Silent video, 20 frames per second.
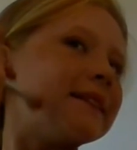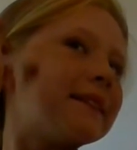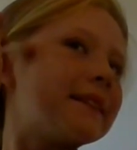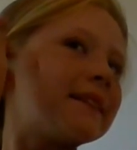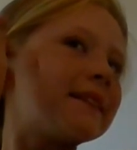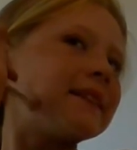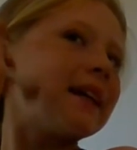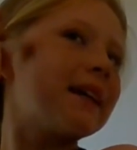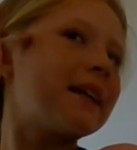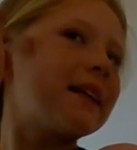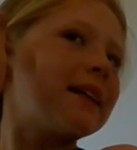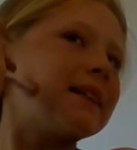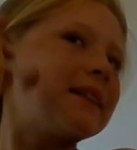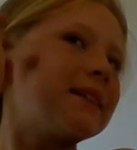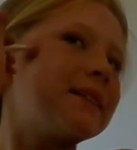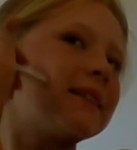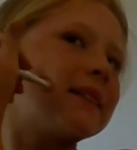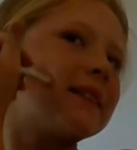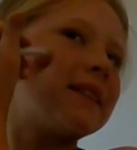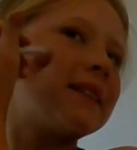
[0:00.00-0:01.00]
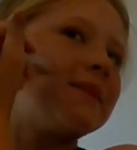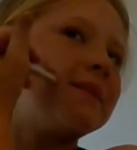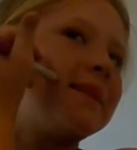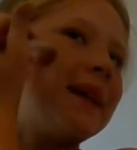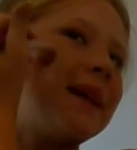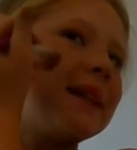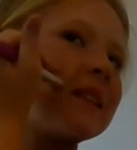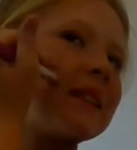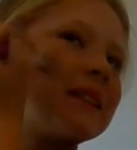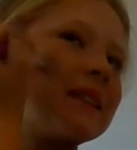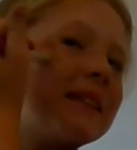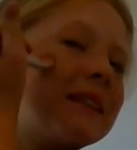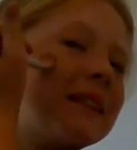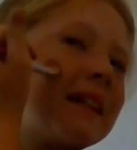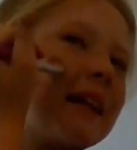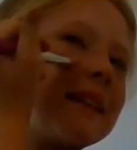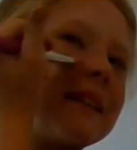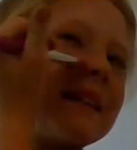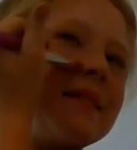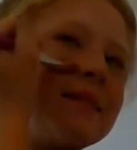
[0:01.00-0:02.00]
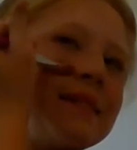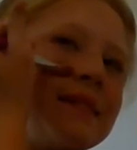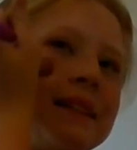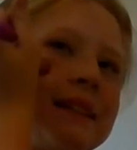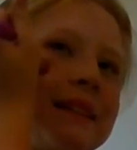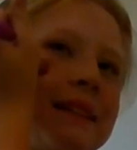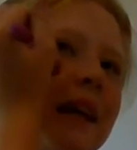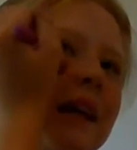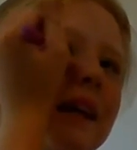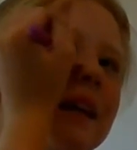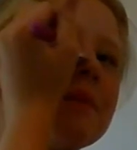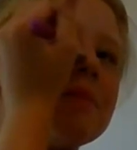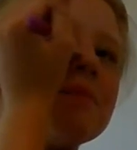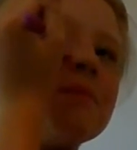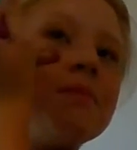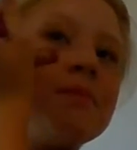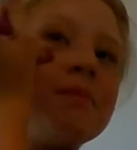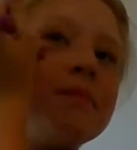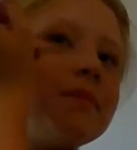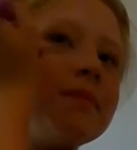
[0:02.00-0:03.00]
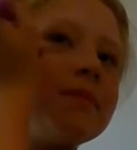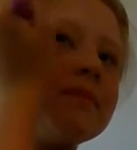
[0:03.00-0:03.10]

it's like almost impossible to get them the same